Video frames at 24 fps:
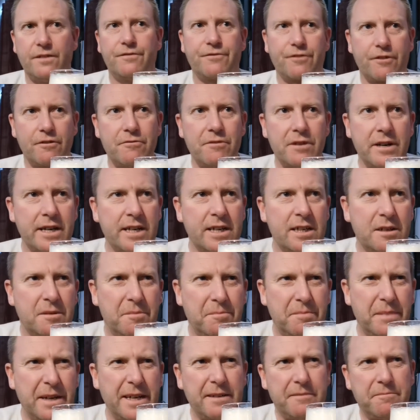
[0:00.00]
fruity,
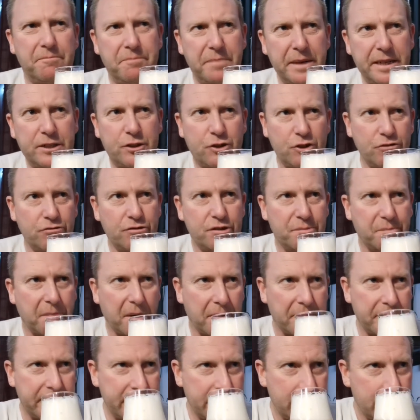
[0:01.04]
bit juice
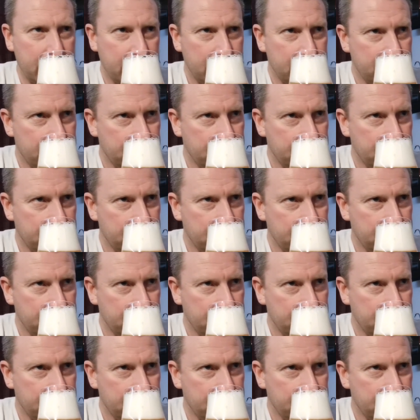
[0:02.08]
bomby.